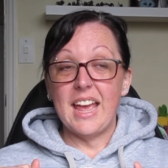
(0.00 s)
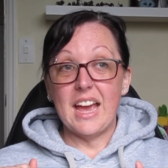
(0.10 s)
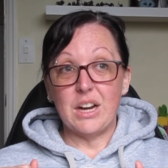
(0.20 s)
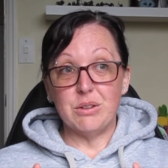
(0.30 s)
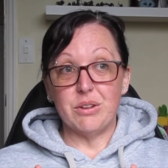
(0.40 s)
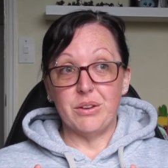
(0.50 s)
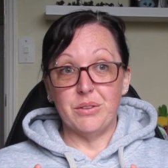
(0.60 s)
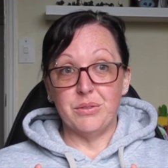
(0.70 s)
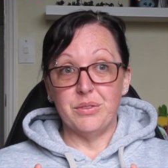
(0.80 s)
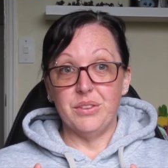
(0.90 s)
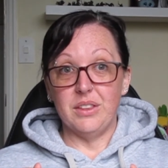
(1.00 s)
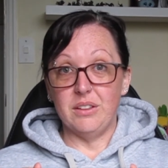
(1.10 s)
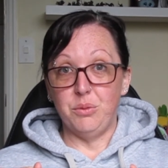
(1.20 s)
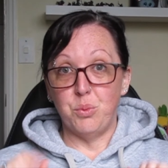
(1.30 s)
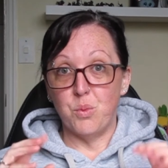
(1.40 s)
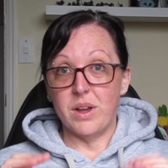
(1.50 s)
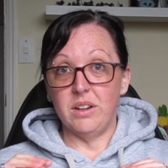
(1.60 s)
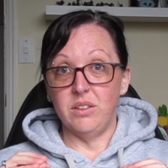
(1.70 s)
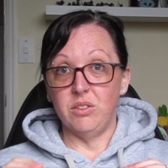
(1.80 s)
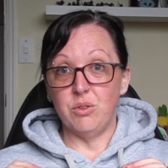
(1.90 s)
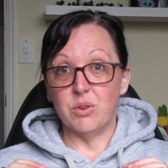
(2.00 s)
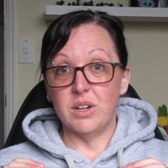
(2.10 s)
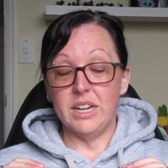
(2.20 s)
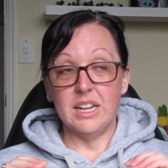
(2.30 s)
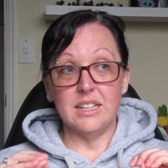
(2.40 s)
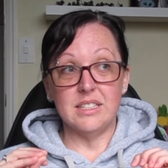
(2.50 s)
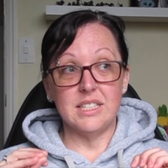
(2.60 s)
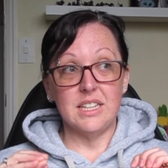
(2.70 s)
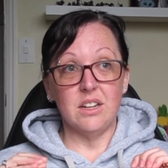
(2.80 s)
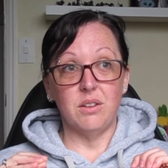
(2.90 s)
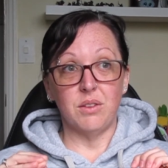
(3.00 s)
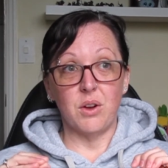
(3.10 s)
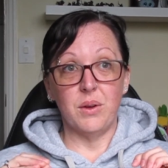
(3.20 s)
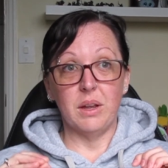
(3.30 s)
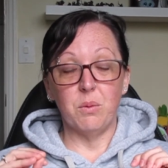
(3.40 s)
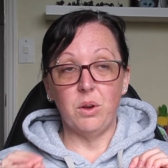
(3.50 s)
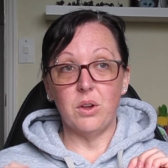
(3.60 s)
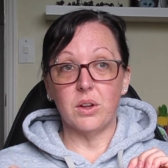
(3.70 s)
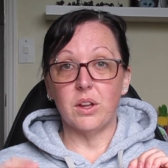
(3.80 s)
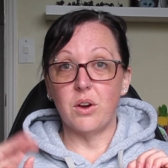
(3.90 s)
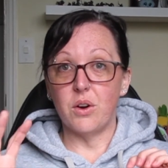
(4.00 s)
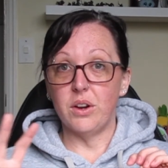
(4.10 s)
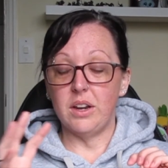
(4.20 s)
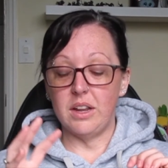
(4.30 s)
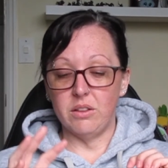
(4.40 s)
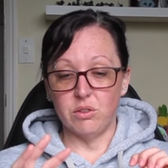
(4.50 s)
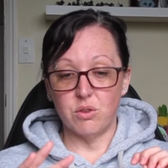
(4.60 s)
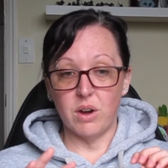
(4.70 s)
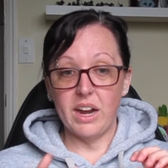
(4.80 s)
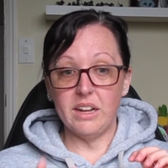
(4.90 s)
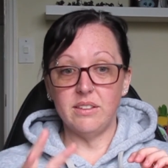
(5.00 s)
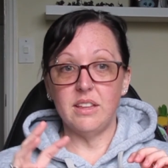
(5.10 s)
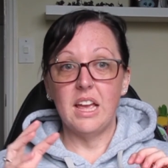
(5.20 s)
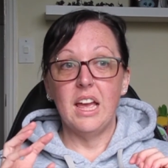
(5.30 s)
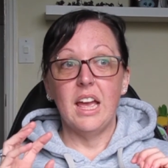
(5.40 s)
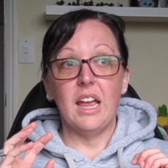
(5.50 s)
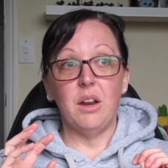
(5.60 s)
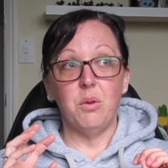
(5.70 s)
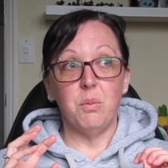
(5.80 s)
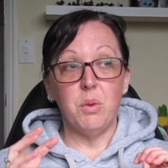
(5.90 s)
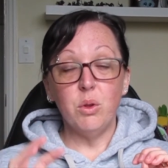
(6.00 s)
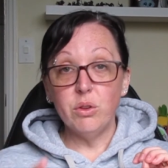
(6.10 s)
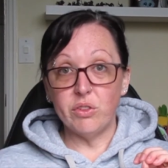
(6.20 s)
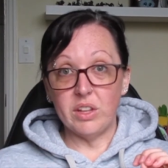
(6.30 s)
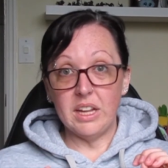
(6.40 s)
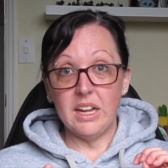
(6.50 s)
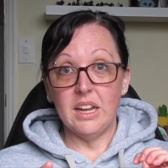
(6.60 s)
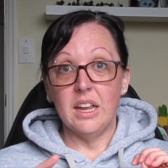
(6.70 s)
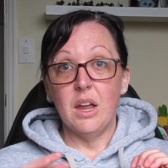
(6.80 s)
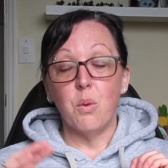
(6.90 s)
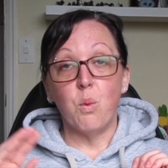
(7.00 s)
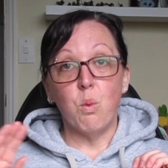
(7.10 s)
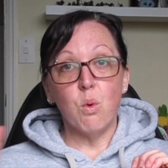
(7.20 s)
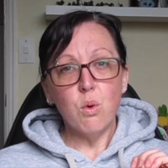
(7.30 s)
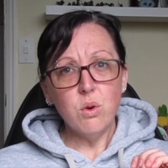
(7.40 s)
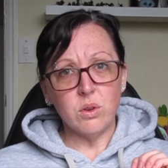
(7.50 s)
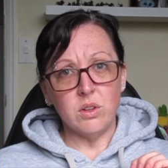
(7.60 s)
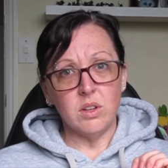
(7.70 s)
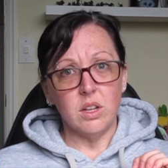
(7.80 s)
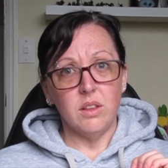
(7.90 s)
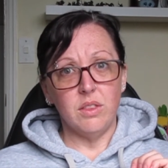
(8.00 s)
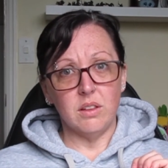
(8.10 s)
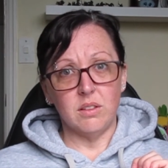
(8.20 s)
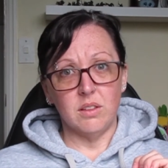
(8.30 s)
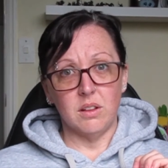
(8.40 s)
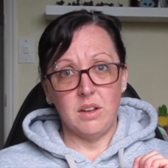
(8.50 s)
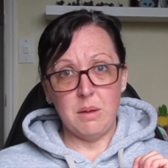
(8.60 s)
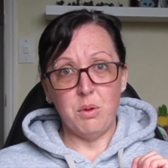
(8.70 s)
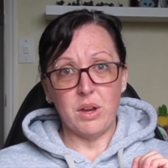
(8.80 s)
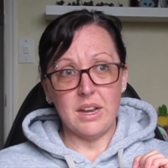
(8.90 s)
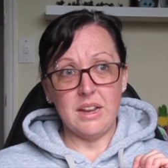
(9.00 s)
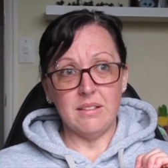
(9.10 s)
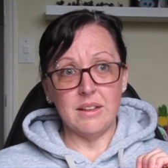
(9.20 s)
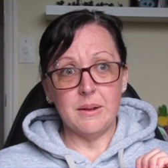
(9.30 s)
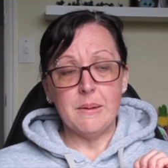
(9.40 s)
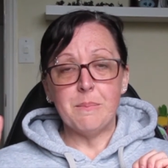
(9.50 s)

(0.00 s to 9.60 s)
out of this one story instead of going, Look, God in His grace and mercy warned this Nebuchadnezzar